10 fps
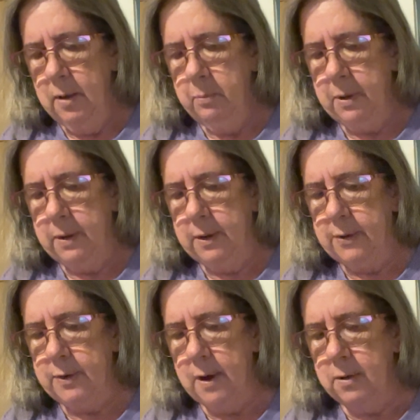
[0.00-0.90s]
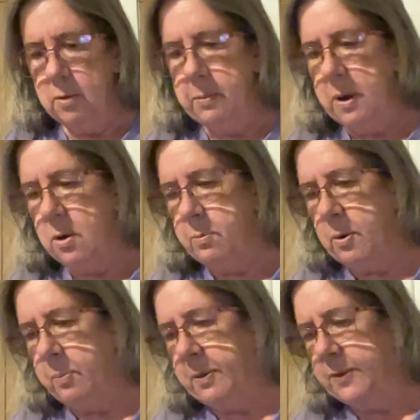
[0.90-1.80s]
But that's not going to be her
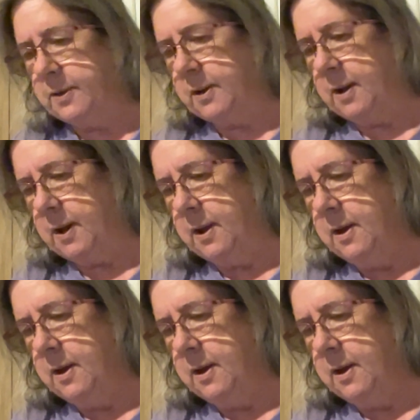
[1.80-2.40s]
purpose today.